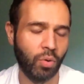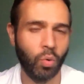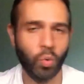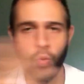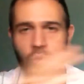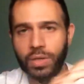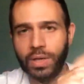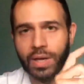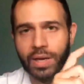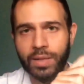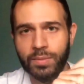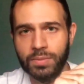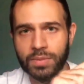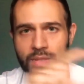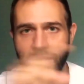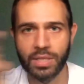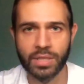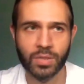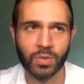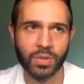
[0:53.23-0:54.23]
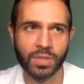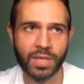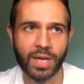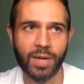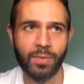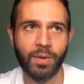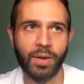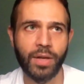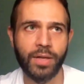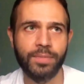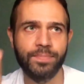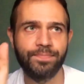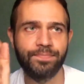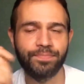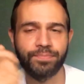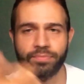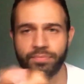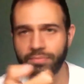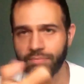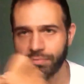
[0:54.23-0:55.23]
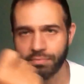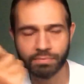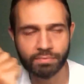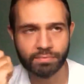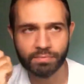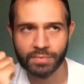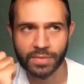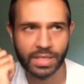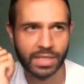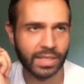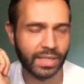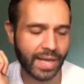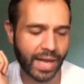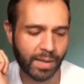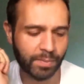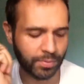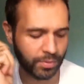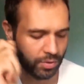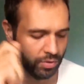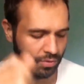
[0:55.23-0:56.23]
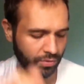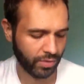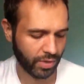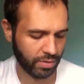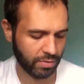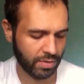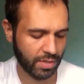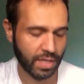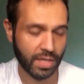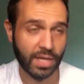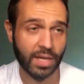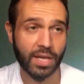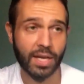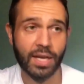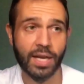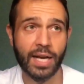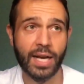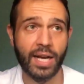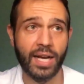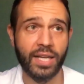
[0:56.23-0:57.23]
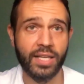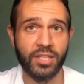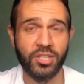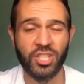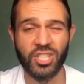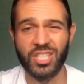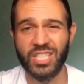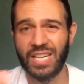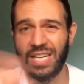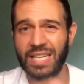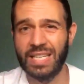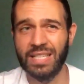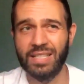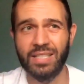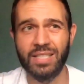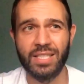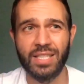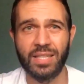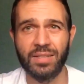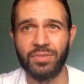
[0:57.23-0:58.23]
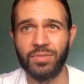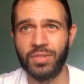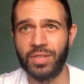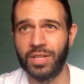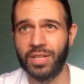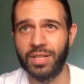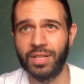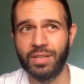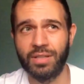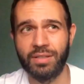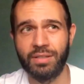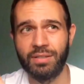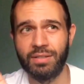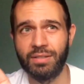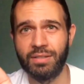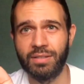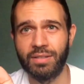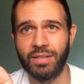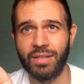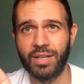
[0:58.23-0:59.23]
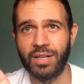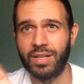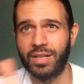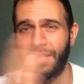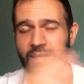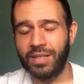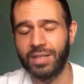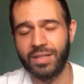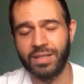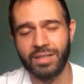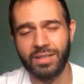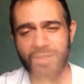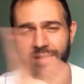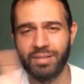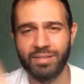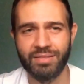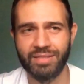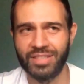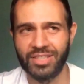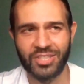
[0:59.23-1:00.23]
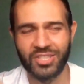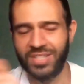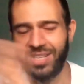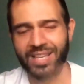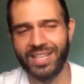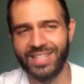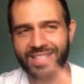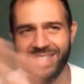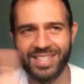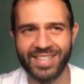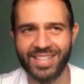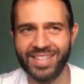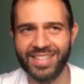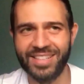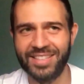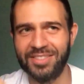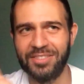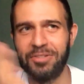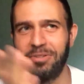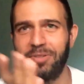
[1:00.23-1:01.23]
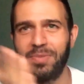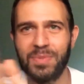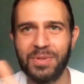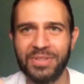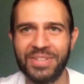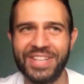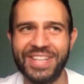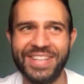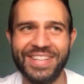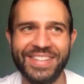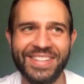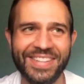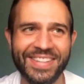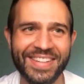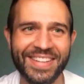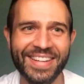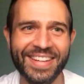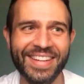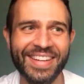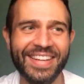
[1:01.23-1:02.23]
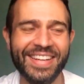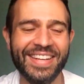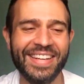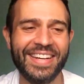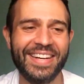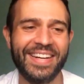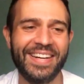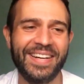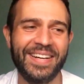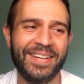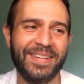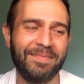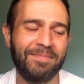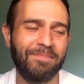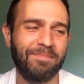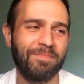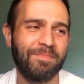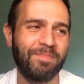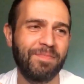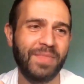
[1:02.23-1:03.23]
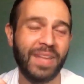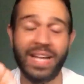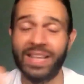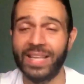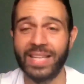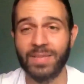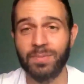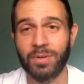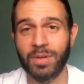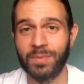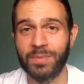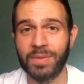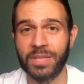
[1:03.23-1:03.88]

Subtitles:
all the clips into a timeline in an app on the phone and just delete stuff that just is unusable. And that's pretty